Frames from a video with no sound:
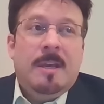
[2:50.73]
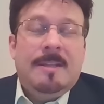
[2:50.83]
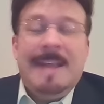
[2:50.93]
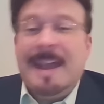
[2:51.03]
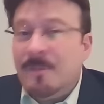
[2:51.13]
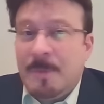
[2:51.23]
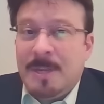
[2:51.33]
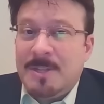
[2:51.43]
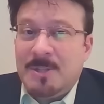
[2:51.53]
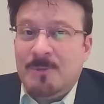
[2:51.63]
Not
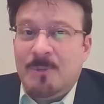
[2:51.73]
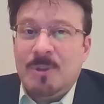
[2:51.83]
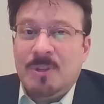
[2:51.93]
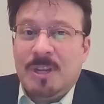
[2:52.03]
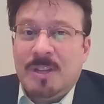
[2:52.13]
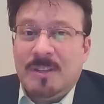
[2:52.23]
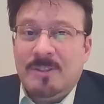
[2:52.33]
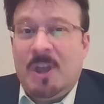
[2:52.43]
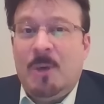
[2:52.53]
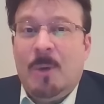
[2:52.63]
everybody is so fortunate.
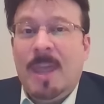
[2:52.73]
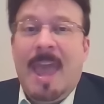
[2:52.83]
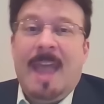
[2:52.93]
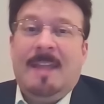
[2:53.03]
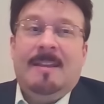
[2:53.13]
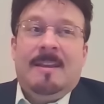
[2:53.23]
So again,